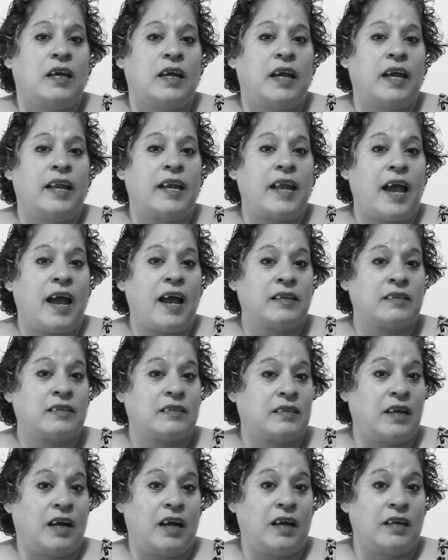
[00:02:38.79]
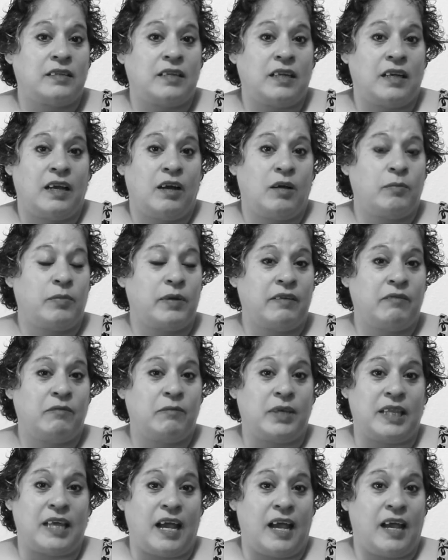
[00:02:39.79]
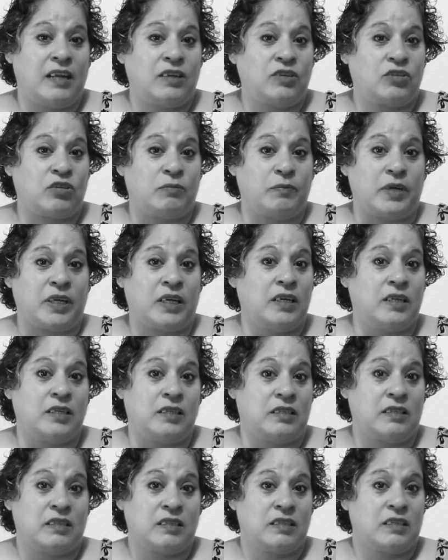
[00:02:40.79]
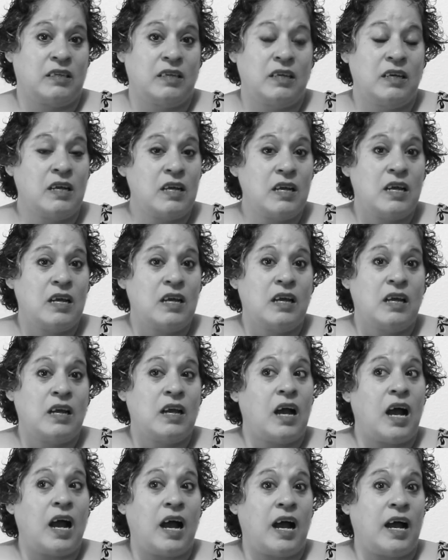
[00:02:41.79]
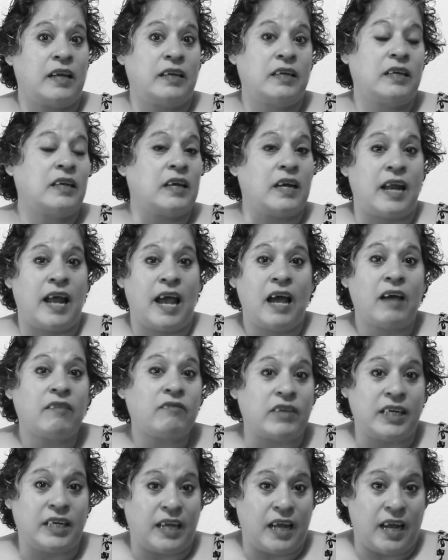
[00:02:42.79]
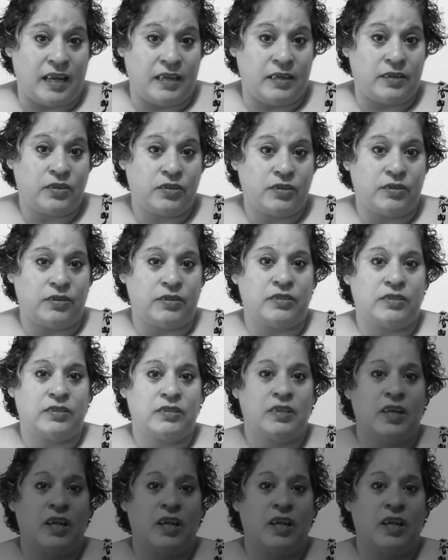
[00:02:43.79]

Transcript: and ask God to help give me the answer, because I didn't have any answers.